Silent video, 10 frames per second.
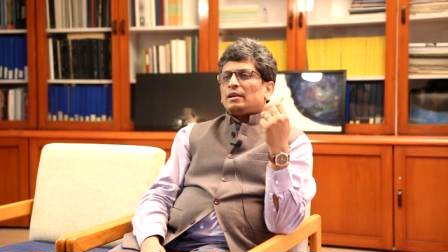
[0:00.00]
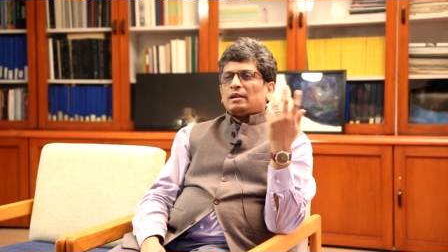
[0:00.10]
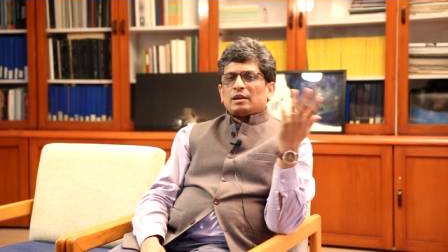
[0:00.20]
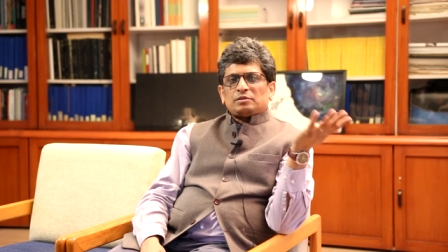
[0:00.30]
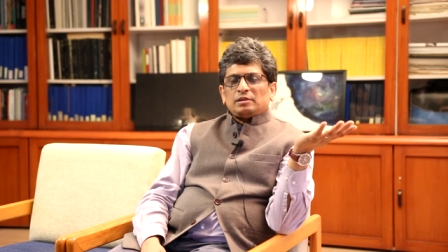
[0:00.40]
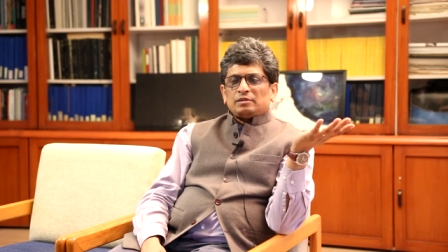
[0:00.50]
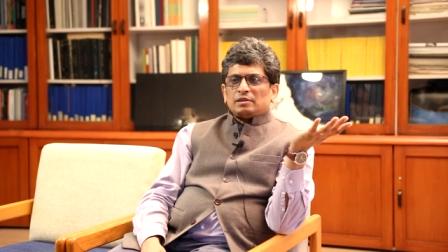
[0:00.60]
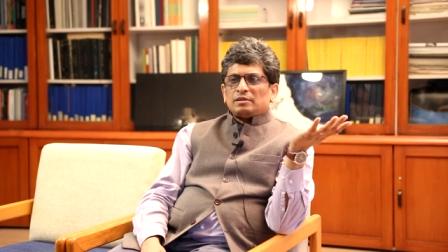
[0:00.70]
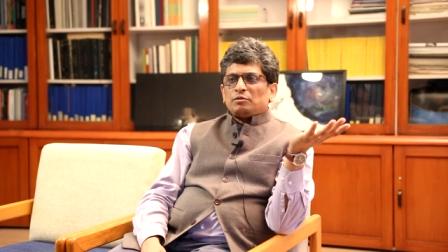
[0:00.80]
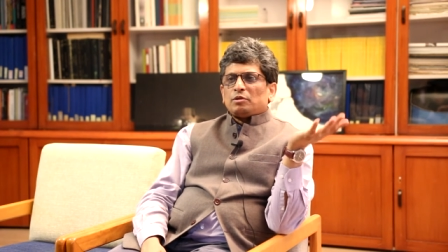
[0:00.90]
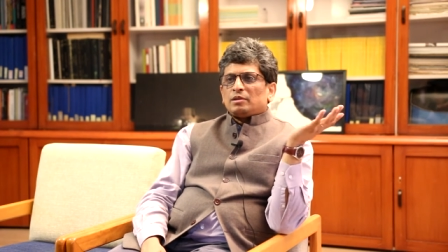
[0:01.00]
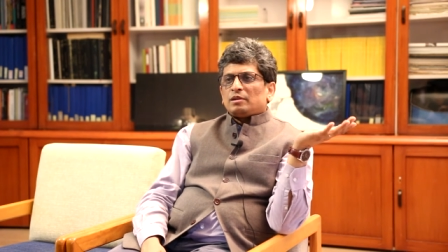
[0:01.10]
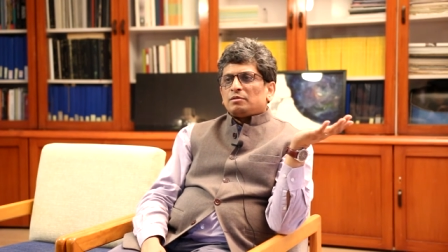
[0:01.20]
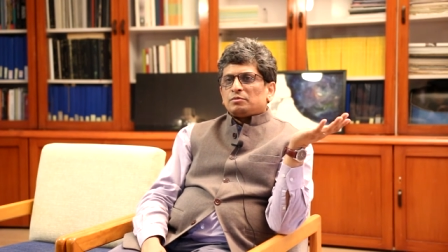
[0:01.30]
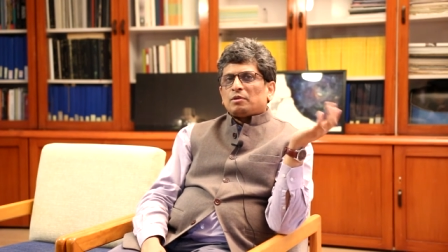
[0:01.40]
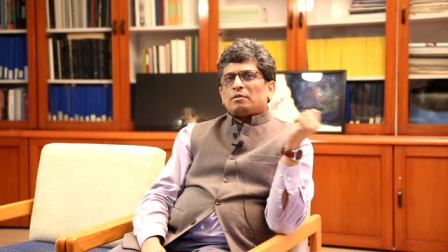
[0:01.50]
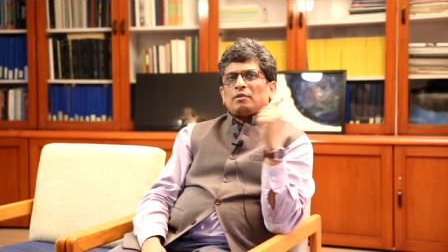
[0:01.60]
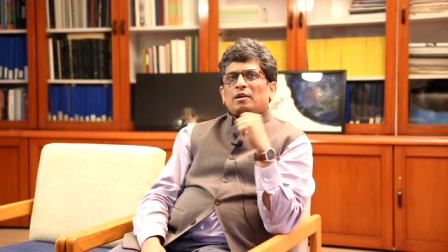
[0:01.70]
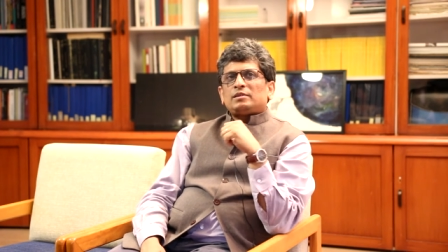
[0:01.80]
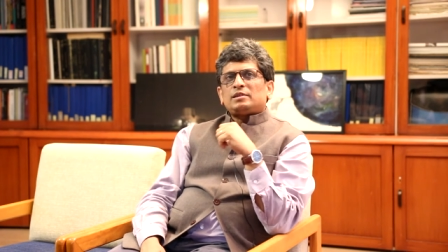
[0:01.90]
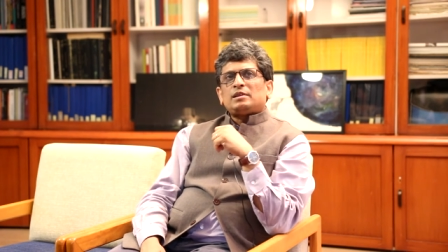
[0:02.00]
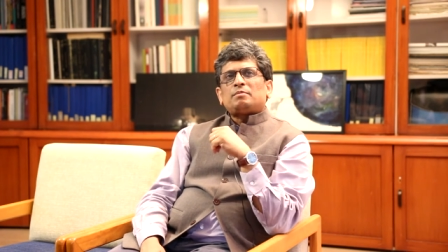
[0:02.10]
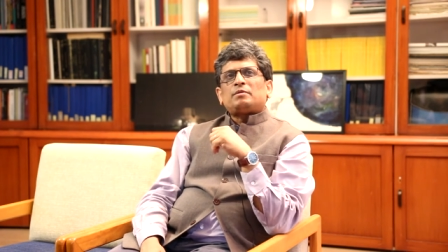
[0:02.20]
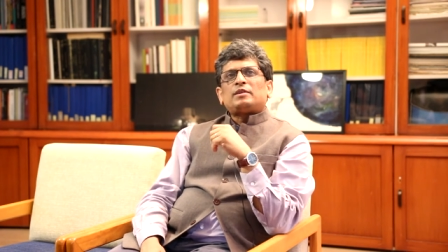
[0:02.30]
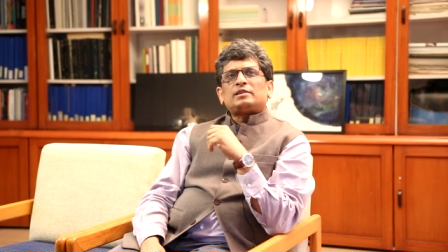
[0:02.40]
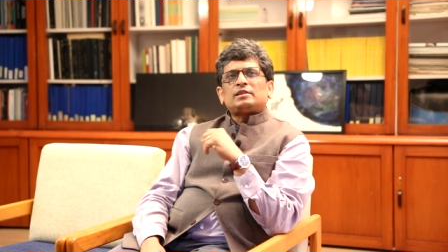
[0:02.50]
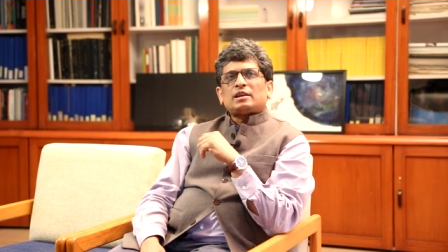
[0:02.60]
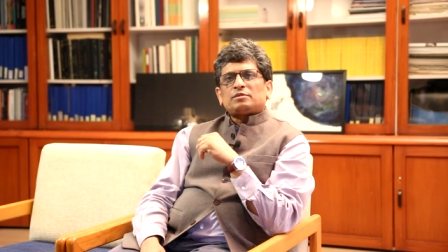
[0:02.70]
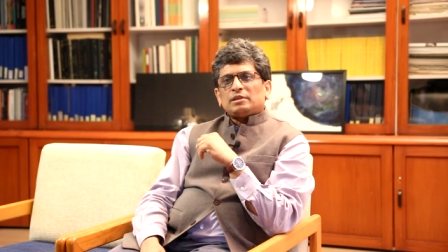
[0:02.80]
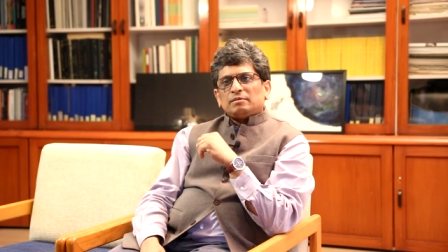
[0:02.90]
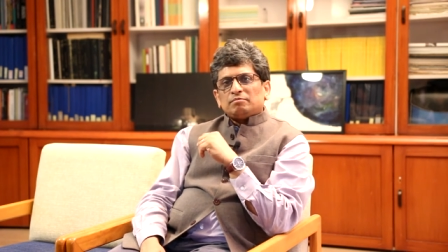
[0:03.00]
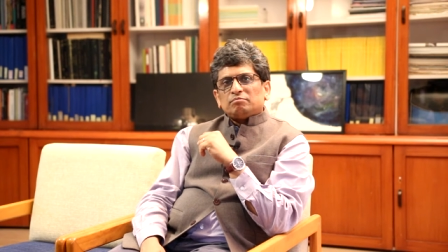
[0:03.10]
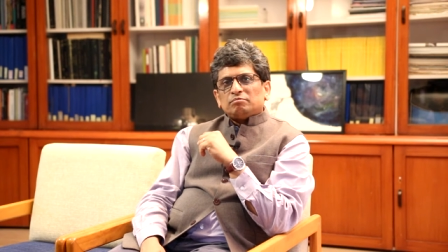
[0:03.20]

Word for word: And actually, Sanjeev Dhurandar, who's one of our senior professors, actually